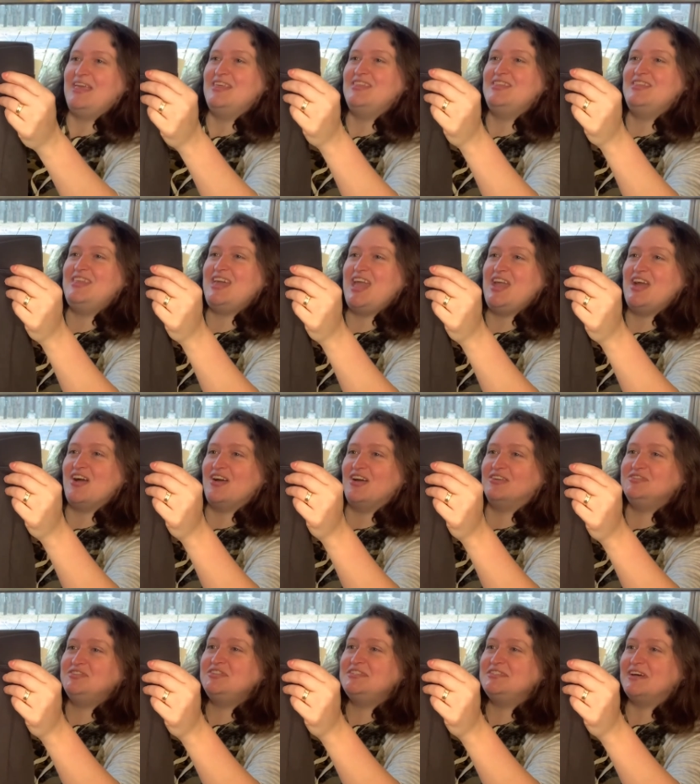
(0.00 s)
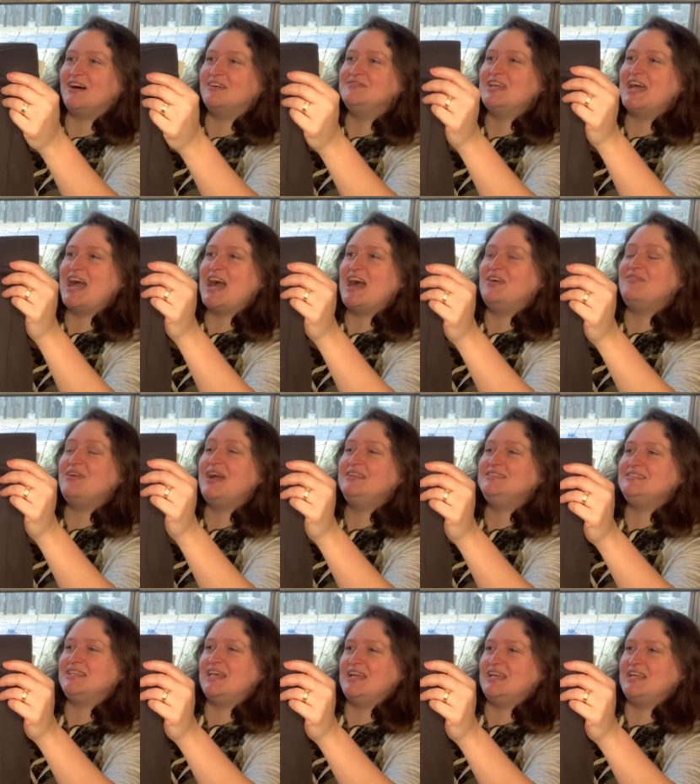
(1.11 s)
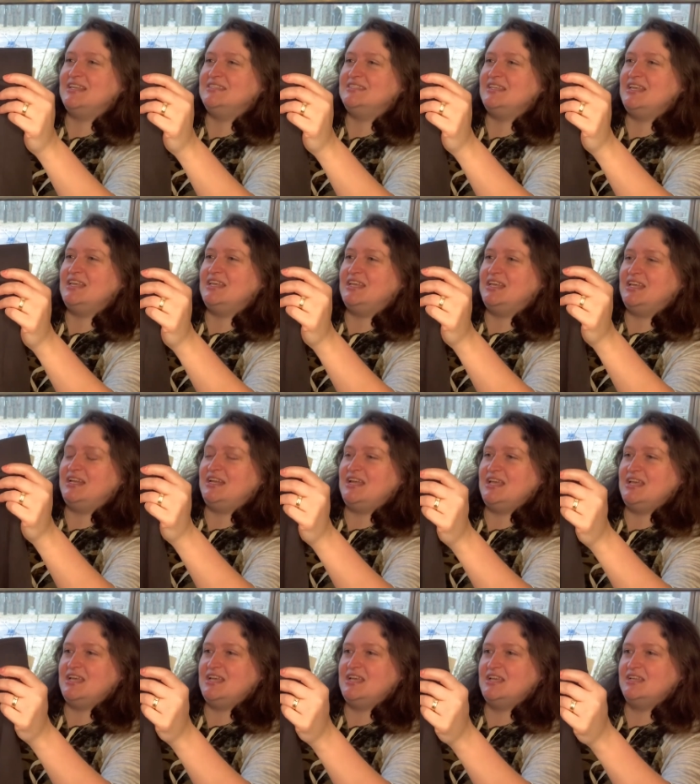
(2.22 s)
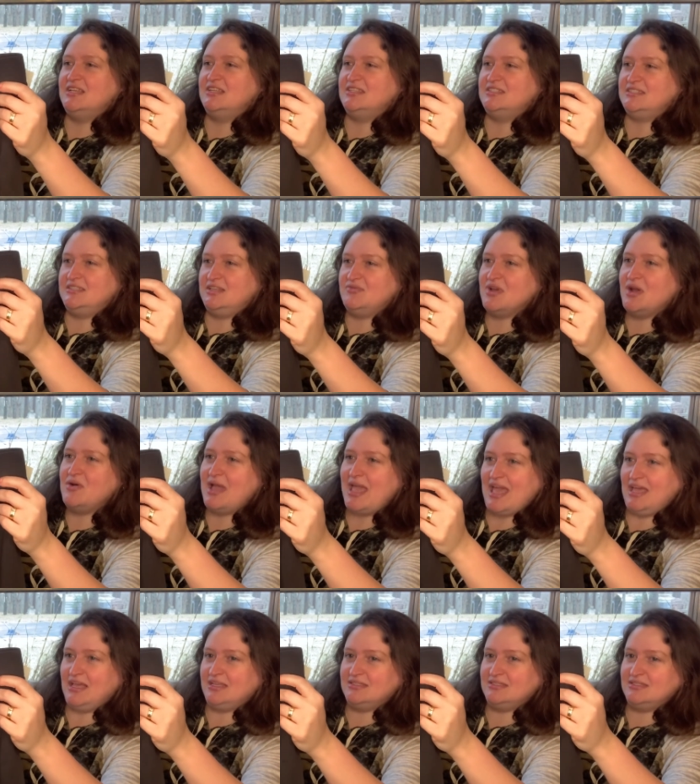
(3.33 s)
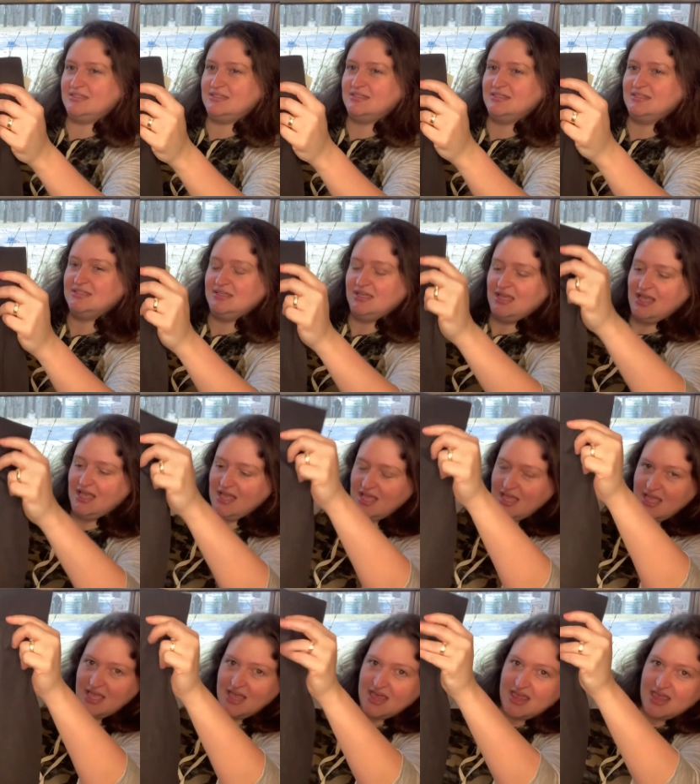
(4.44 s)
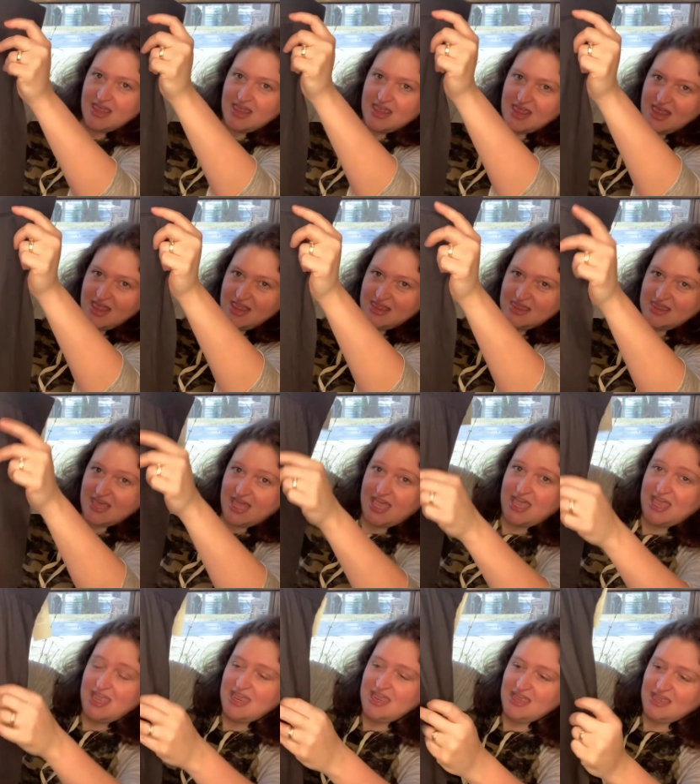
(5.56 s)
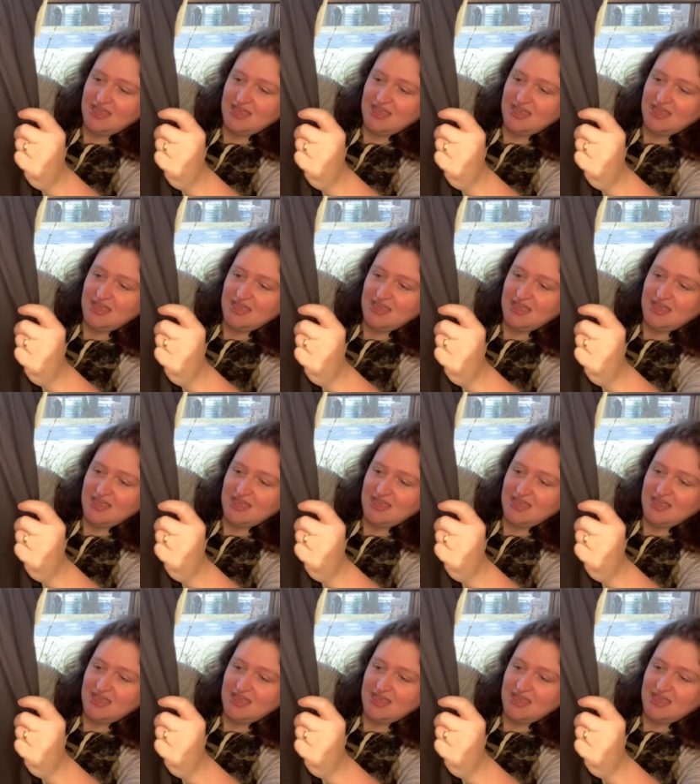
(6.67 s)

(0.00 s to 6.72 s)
they are ultra soft high-rise leggings in 0X. They